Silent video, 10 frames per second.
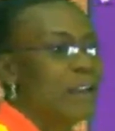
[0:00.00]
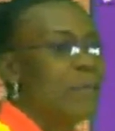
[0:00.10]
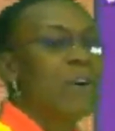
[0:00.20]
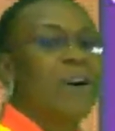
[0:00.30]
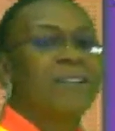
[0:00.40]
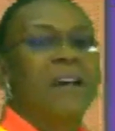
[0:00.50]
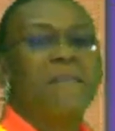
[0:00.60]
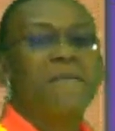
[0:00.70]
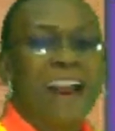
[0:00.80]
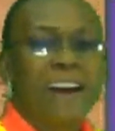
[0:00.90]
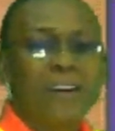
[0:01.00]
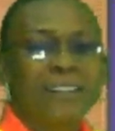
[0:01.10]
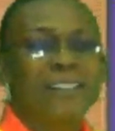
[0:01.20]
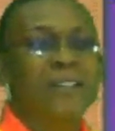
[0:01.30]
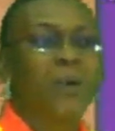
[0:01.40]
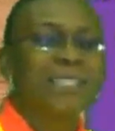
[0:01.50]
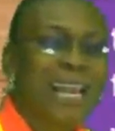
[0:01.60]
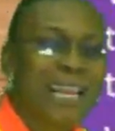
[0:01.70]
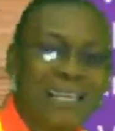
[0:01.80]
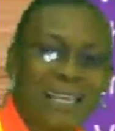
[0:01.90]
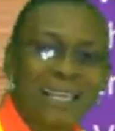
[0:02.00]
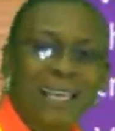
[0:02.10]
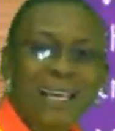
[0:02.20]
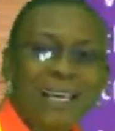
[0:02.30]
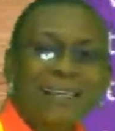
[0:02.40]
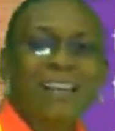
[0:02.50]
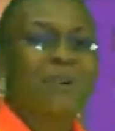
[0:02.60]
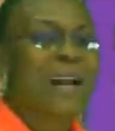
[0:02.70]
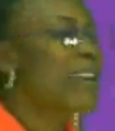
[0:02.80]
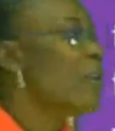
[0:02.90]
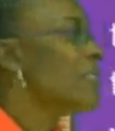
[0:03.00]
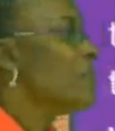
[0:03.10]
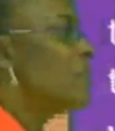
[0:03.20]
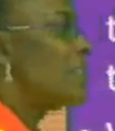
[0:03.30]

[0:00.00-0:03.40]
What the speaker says: Because virus is so tiny that you cannot even